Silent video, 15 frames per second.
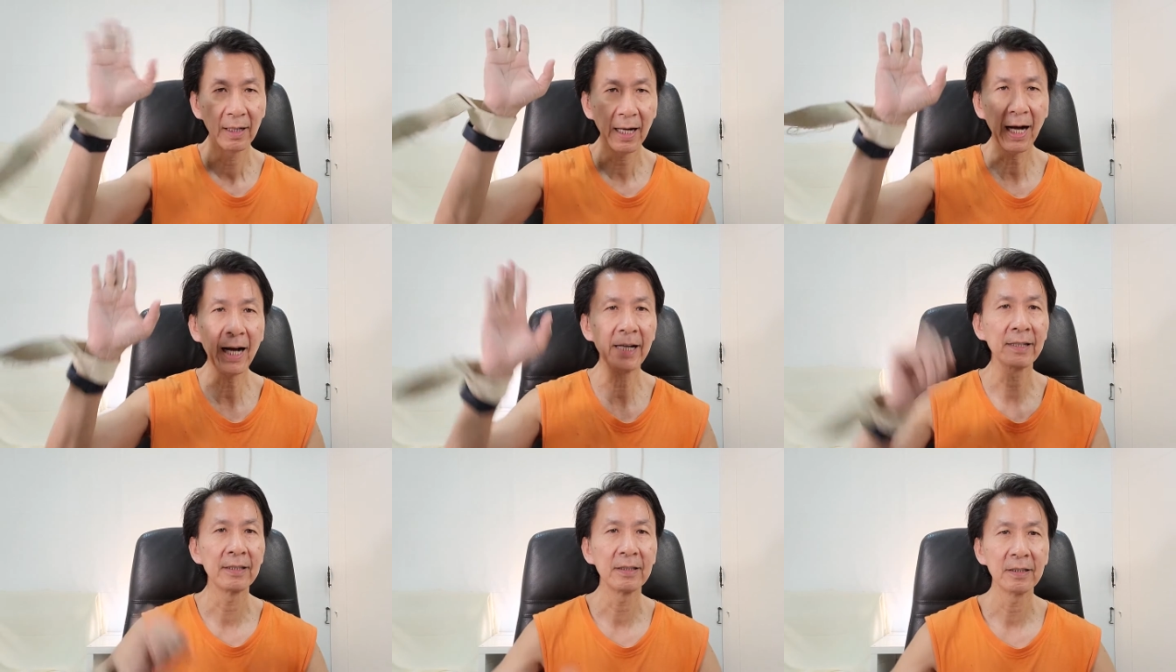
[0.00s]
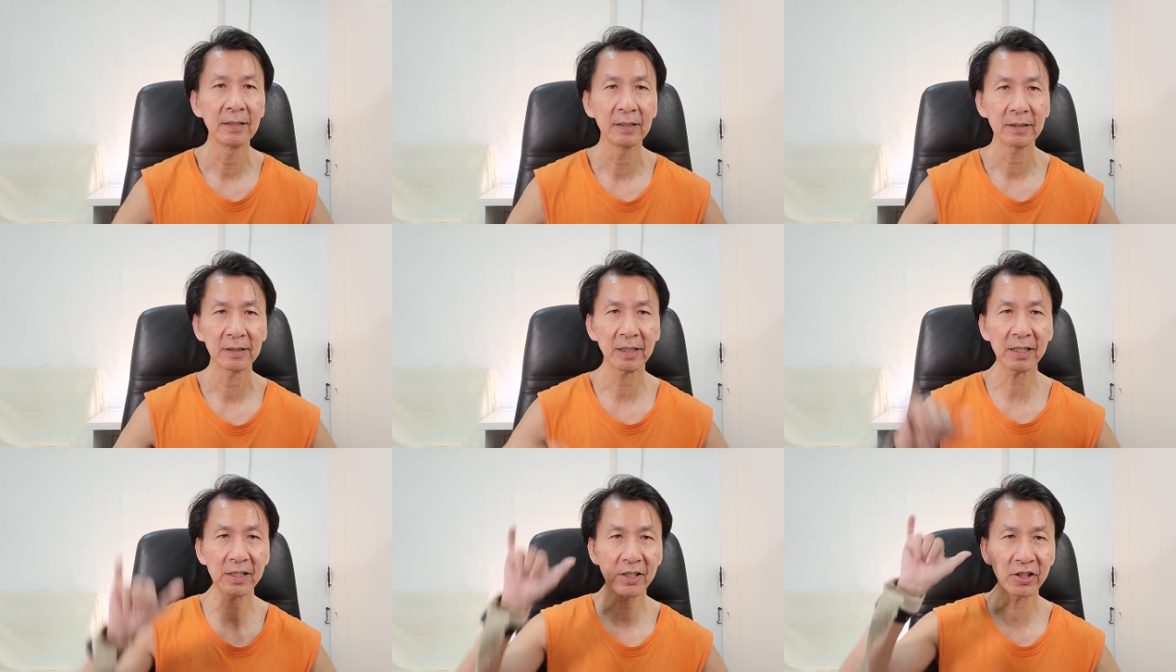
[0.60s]
Hi,
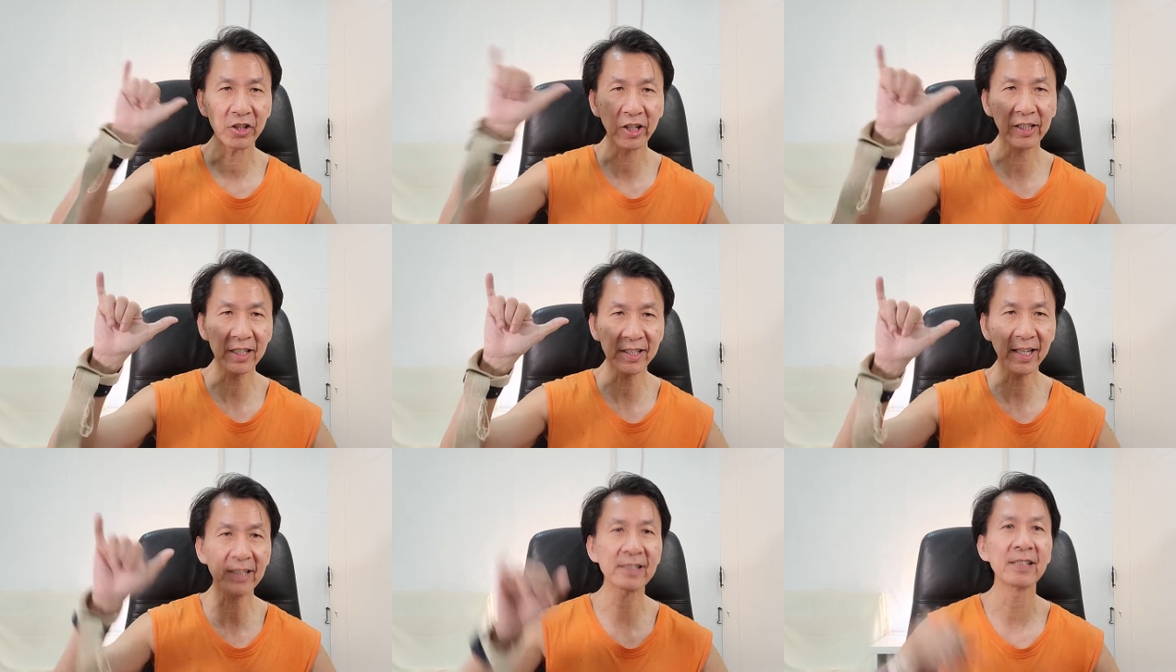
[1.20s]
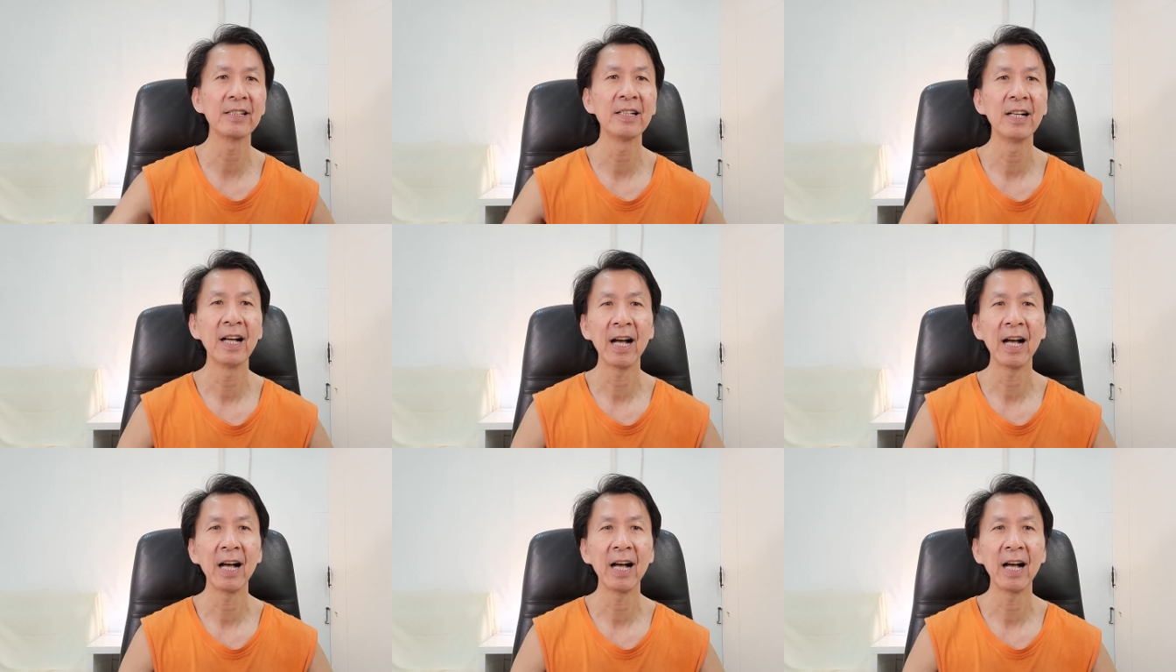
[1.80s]
this Channel 6.